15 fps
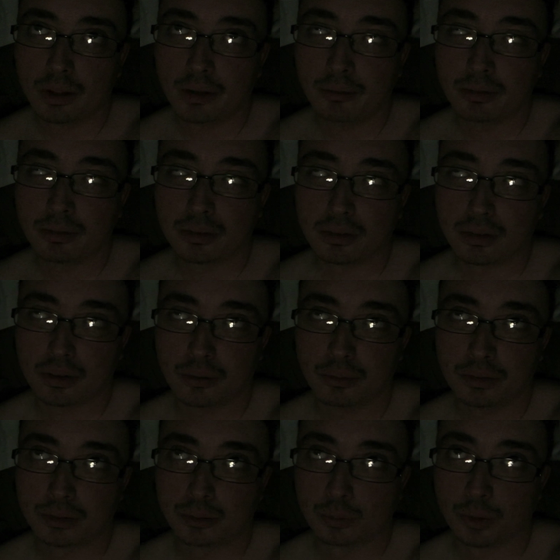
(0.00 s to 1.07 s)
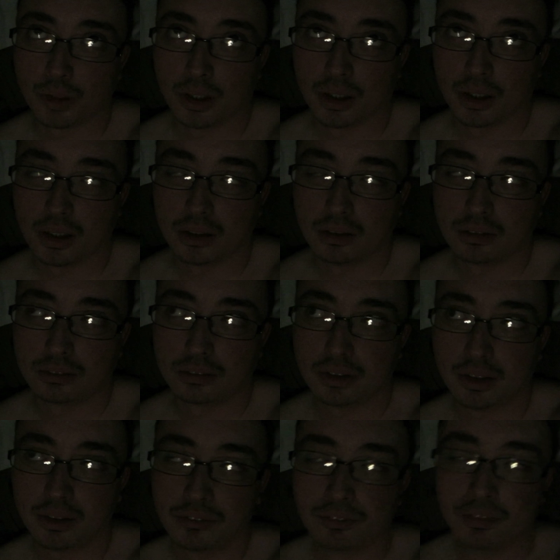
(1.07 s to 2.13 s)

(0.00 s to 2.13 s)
it was a ride. It